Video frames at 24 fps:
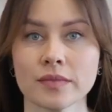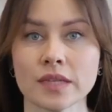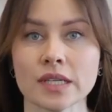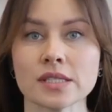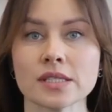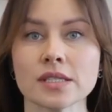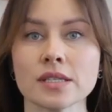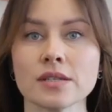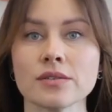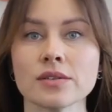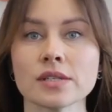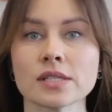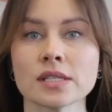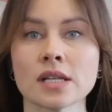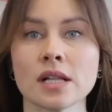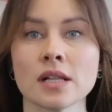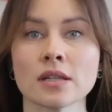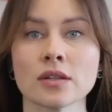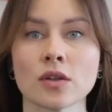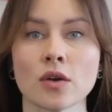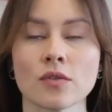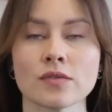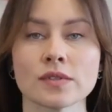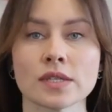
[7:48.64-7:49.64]
The
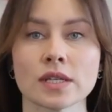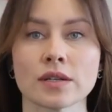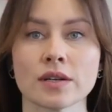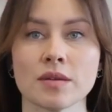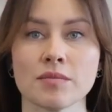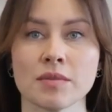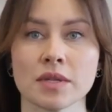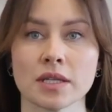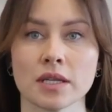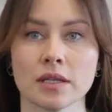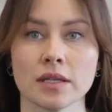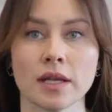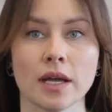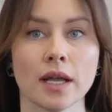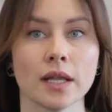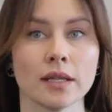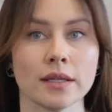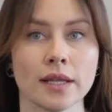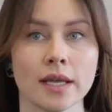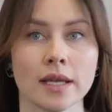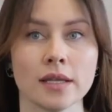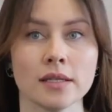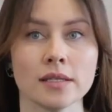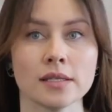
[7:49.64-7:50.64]
result of the criminal
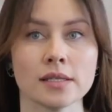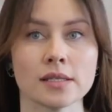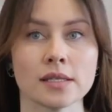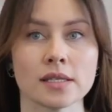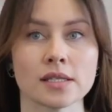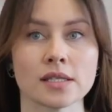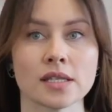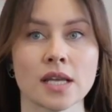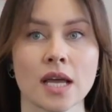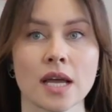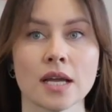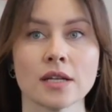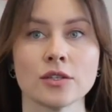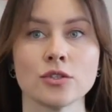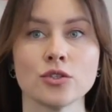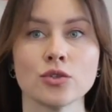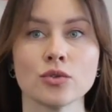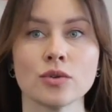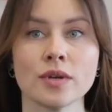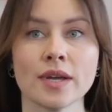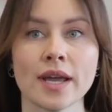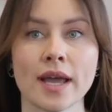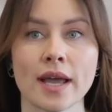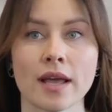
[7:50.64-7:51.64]
analysis
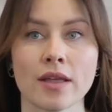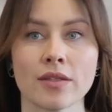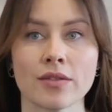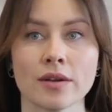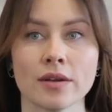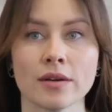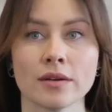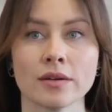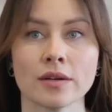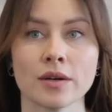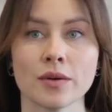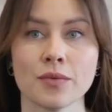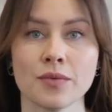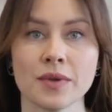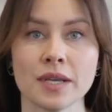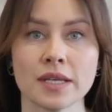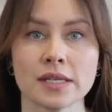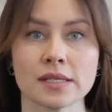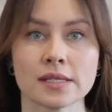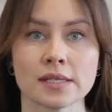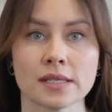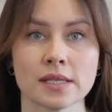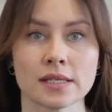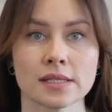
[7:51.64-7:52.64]
together
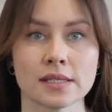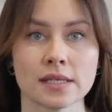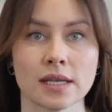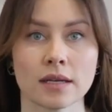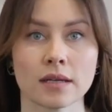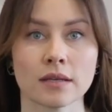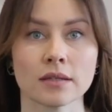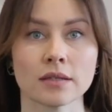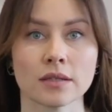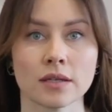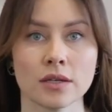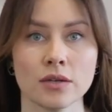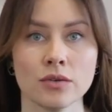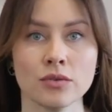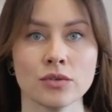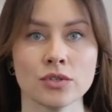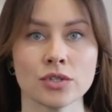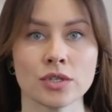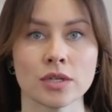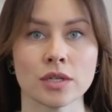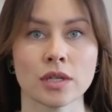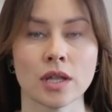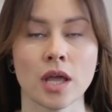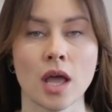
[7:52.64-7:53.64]
with the
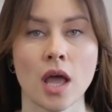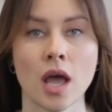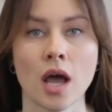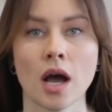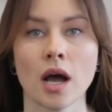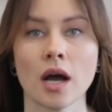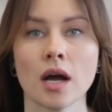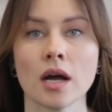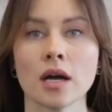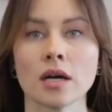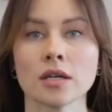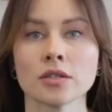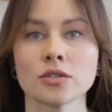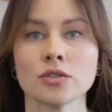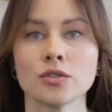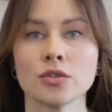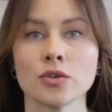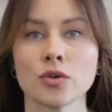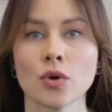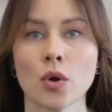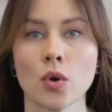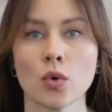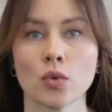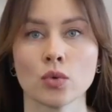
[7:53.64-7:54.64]
conclusion are
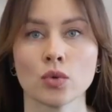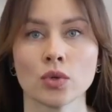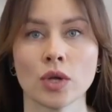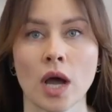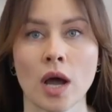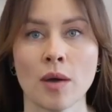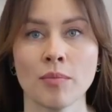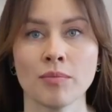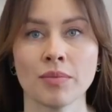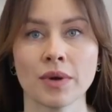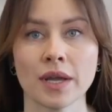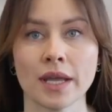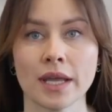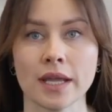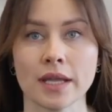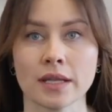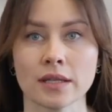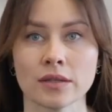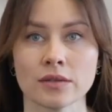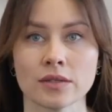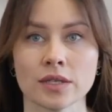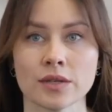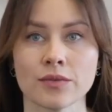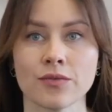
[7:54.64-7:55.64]
drawn up
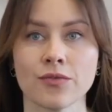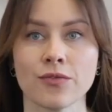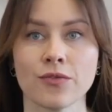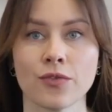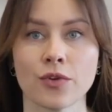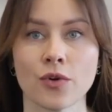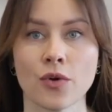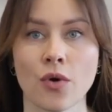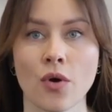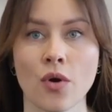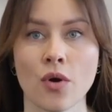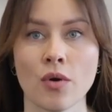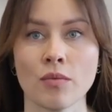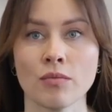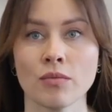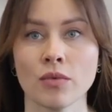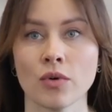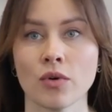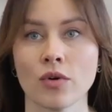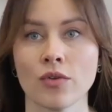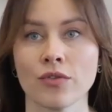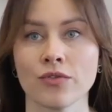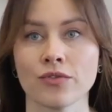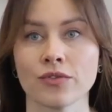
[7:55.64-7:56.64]
in the form
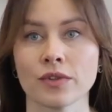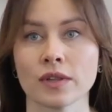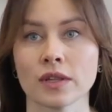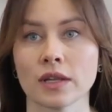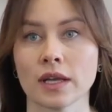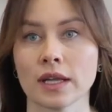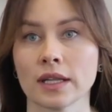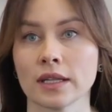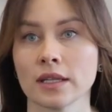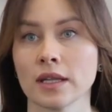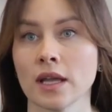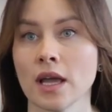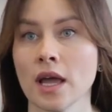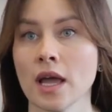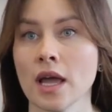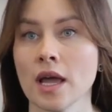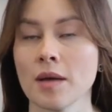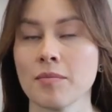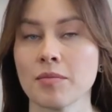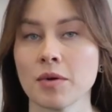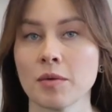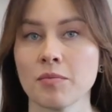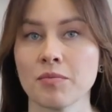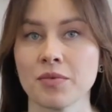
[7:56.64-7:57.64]
of an
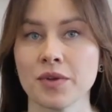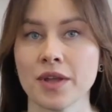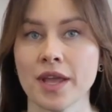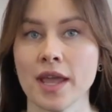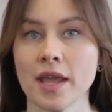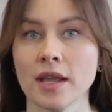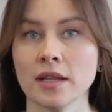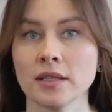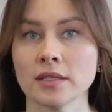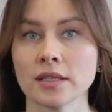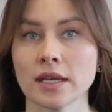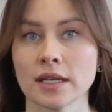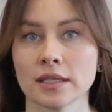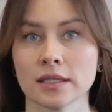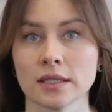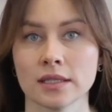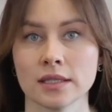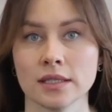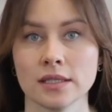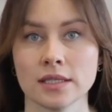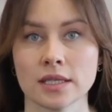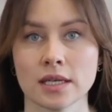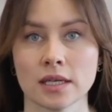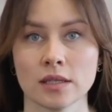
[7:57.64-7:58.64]
appropriate
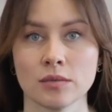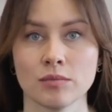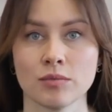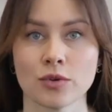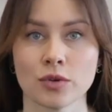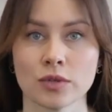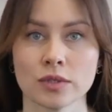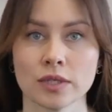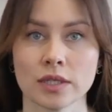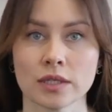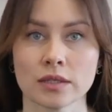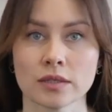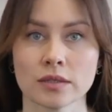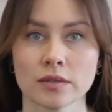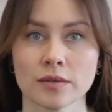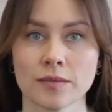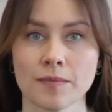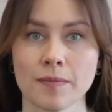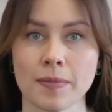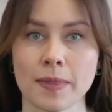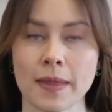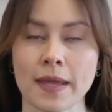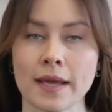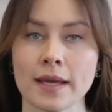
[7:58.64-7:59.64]
analytical product.
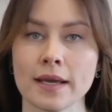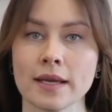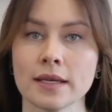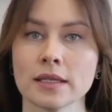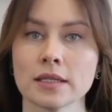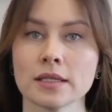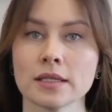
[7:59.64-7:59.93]
An